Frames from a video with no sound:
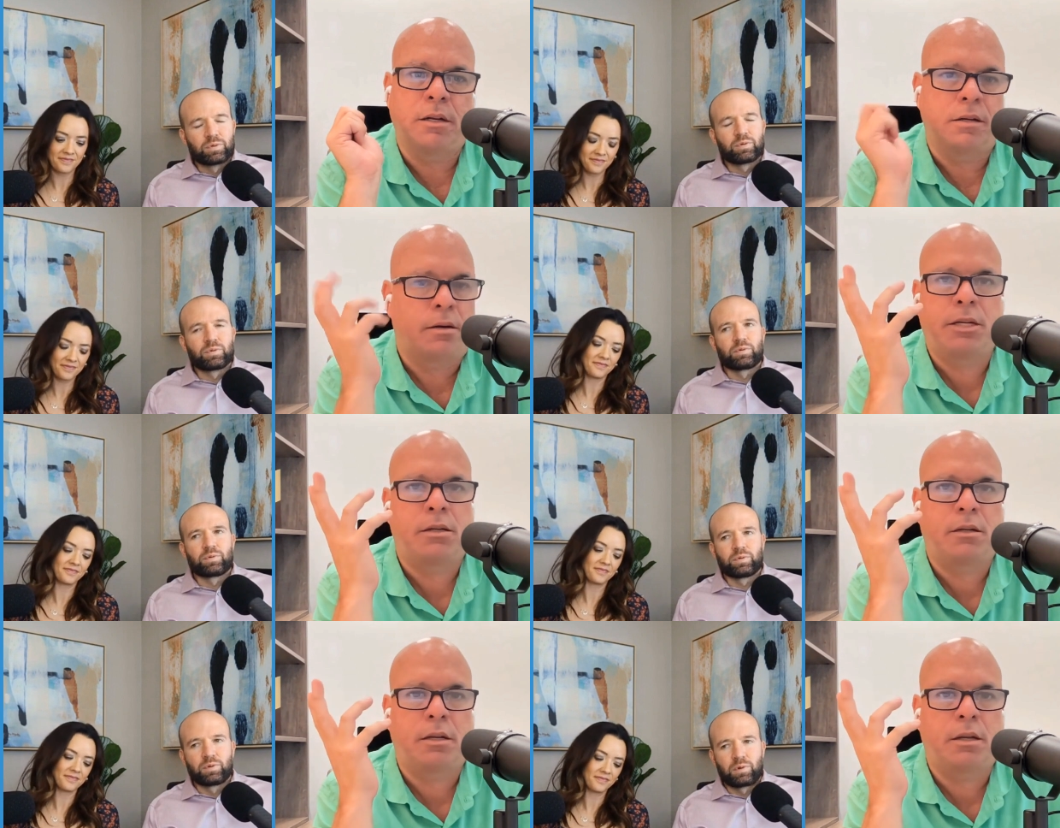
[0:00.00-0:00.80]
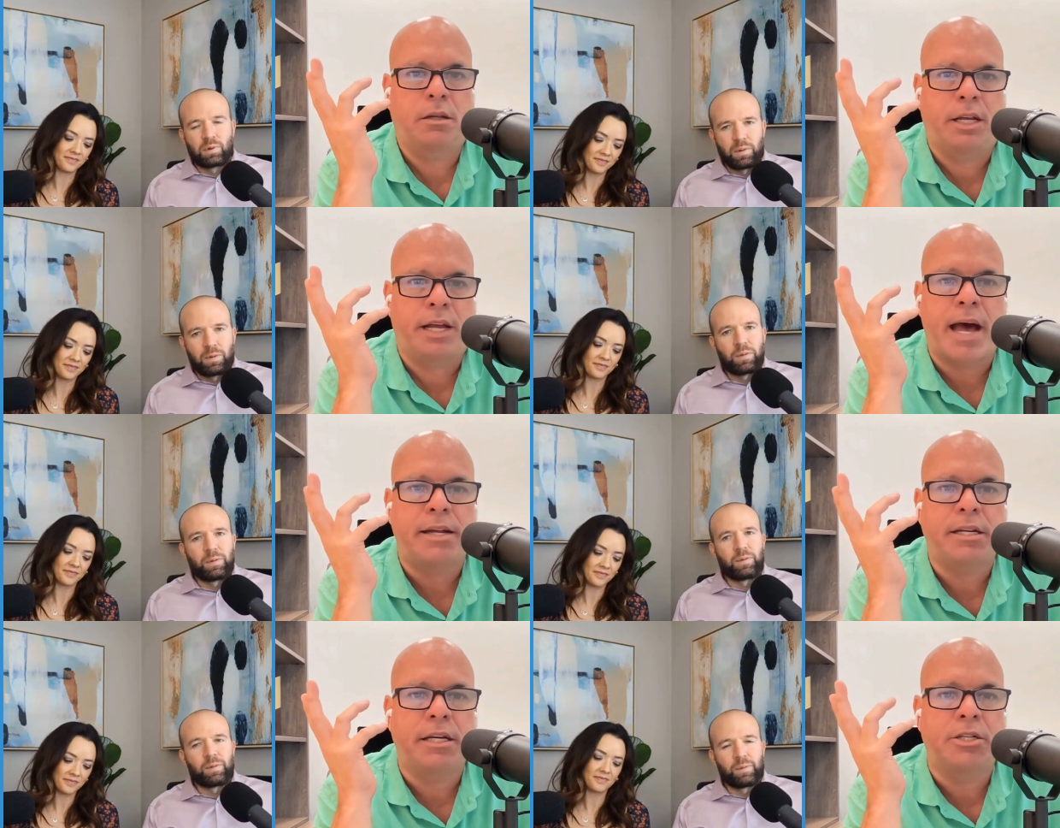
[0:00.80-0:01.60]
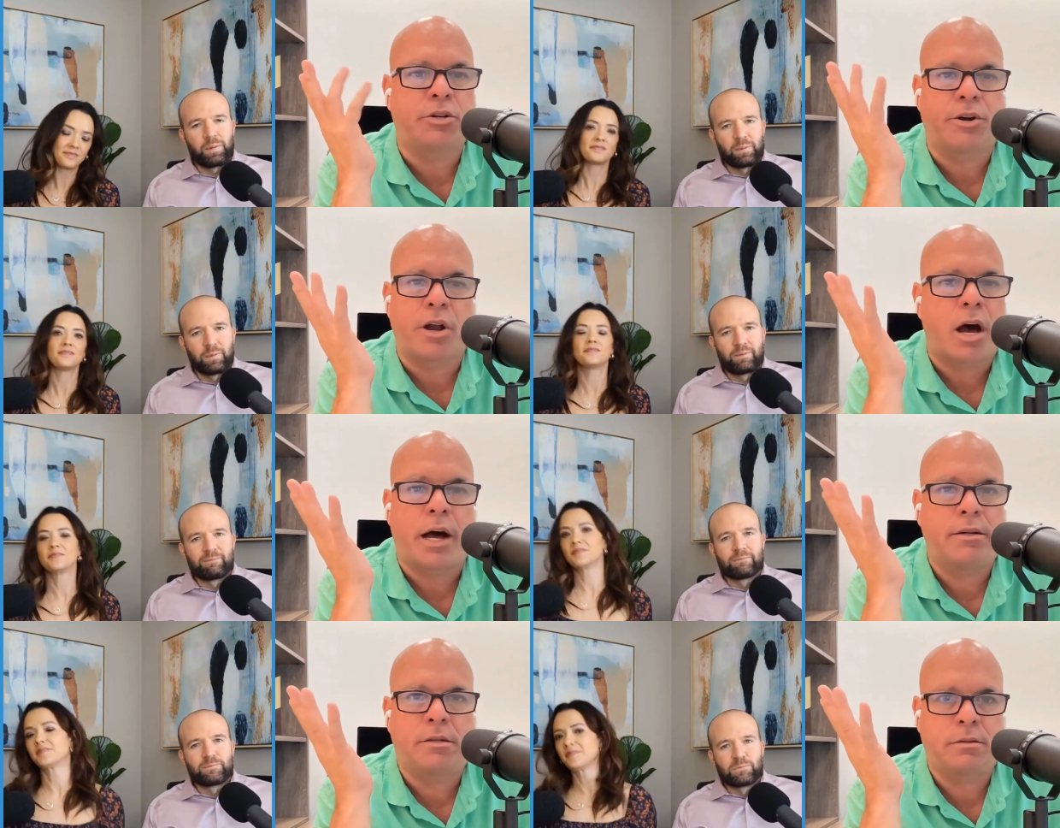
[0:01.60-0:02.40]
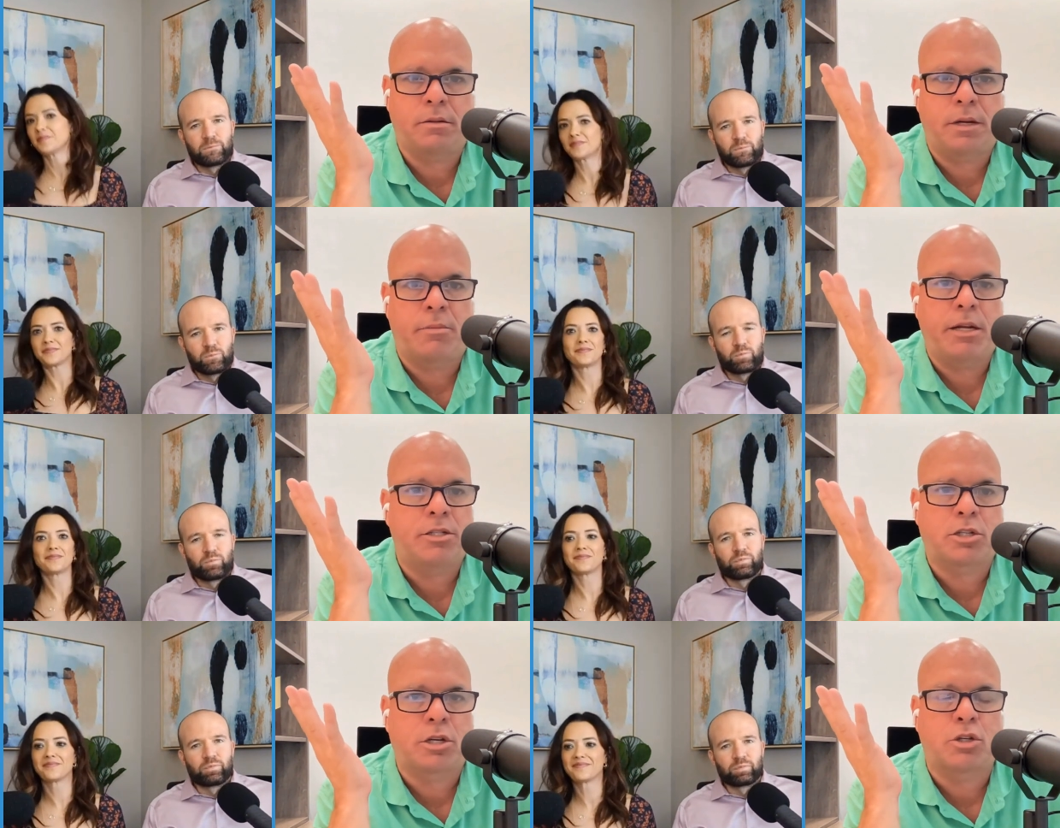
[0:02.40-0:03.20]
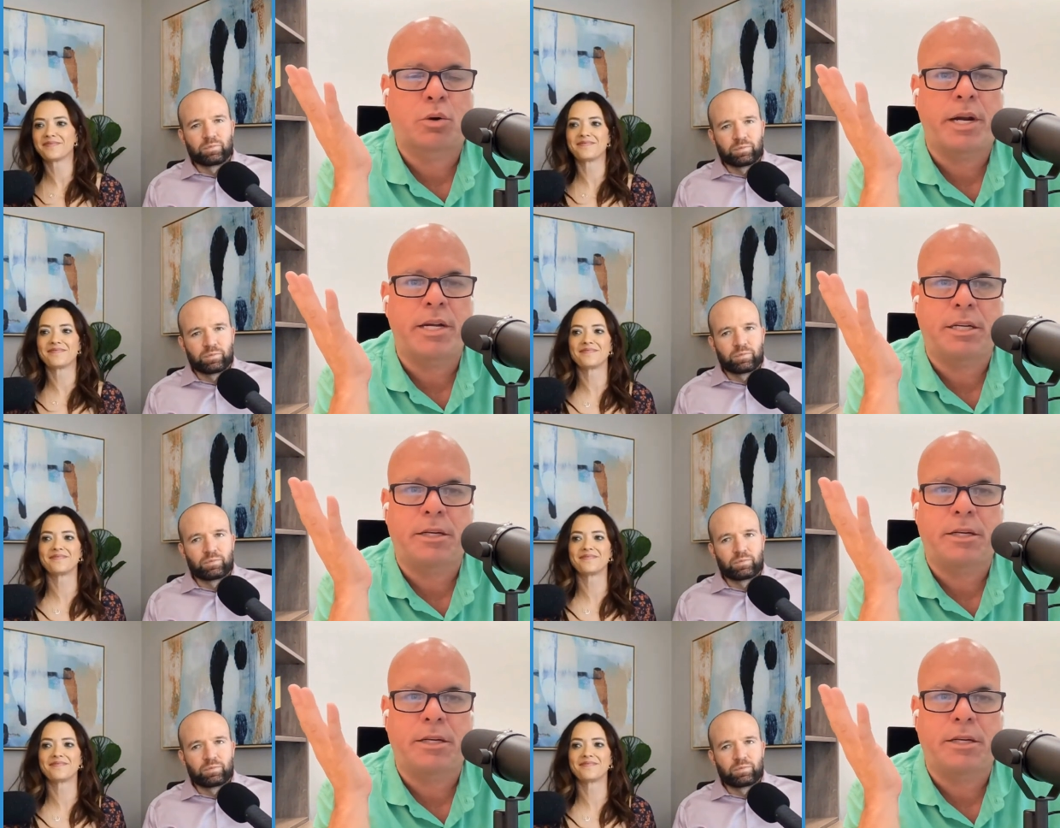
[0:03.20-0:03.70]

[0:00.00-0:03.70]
Speaker 1: I mean, the ideas are not. I mean, it's it's crazy.